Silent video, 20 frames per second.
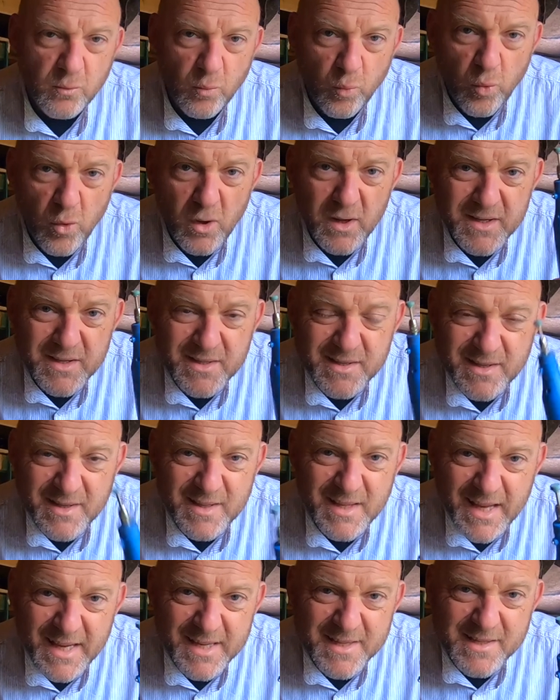what
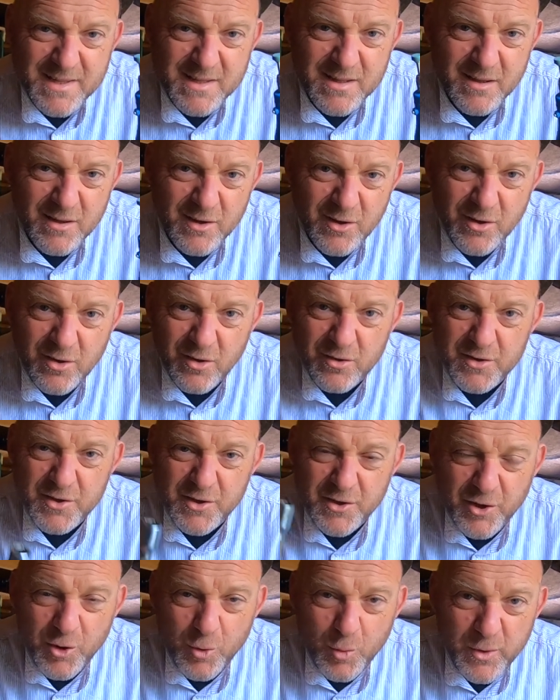has this got
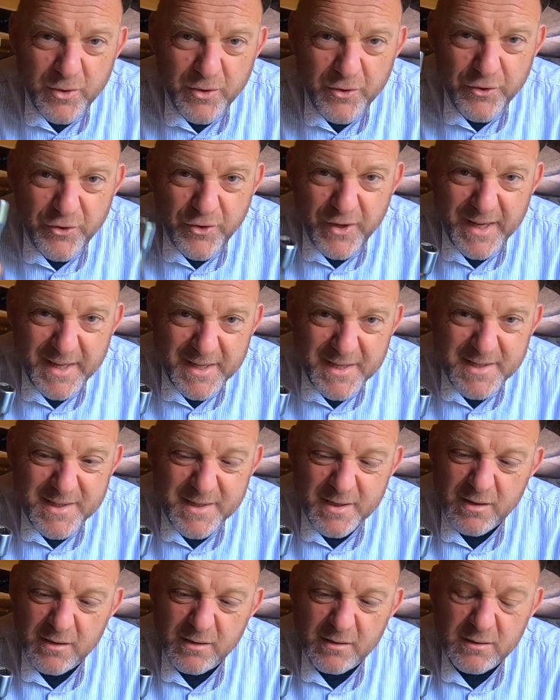to do with
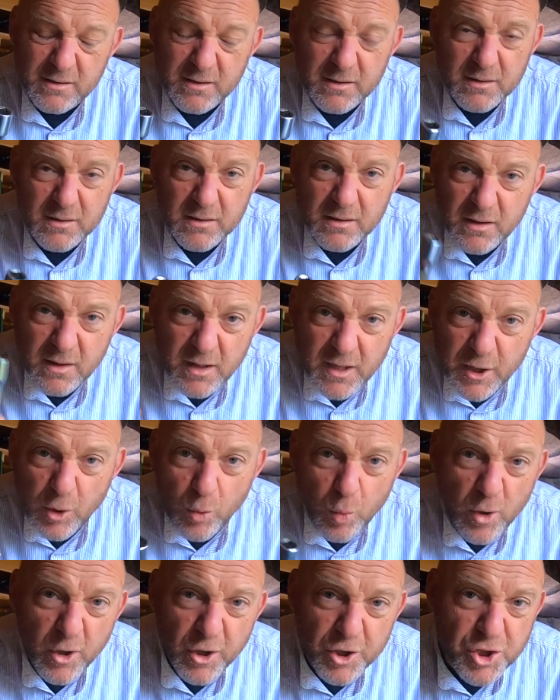this in a
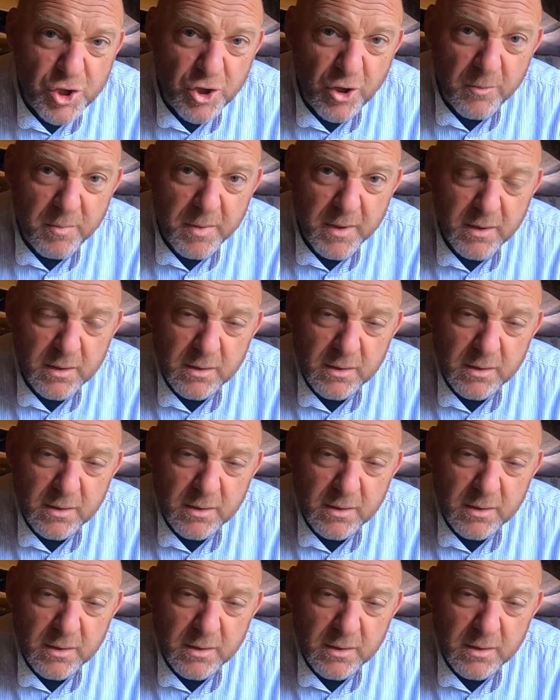workshop?